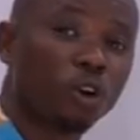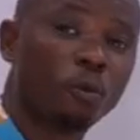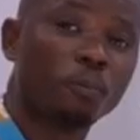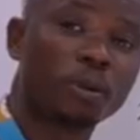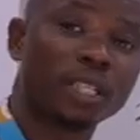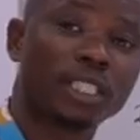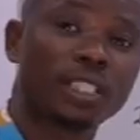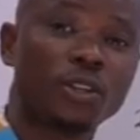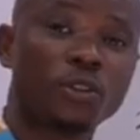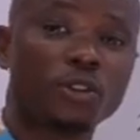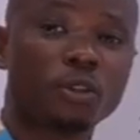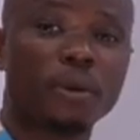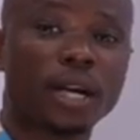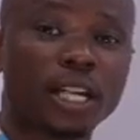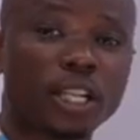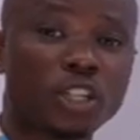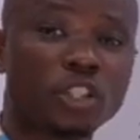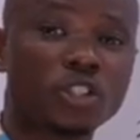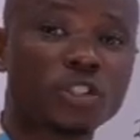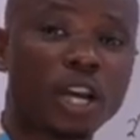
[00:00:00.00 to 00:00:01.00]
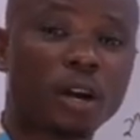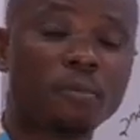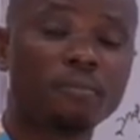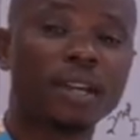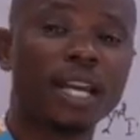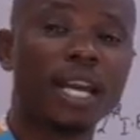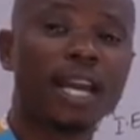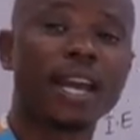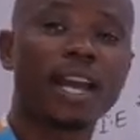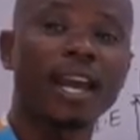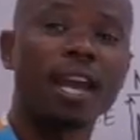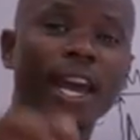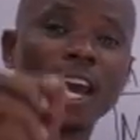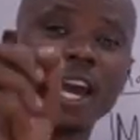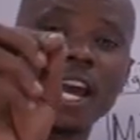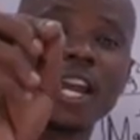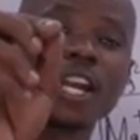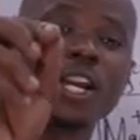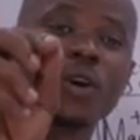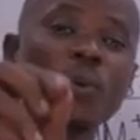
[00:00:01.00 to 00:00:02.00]
completed with magnesium,
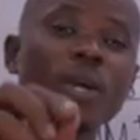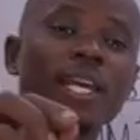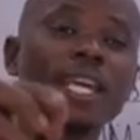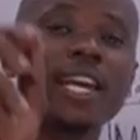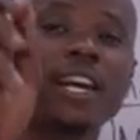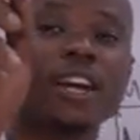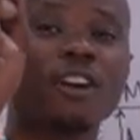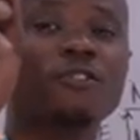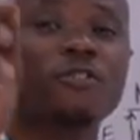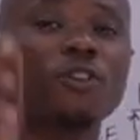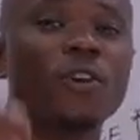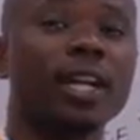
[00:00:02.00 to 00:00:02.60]
and we have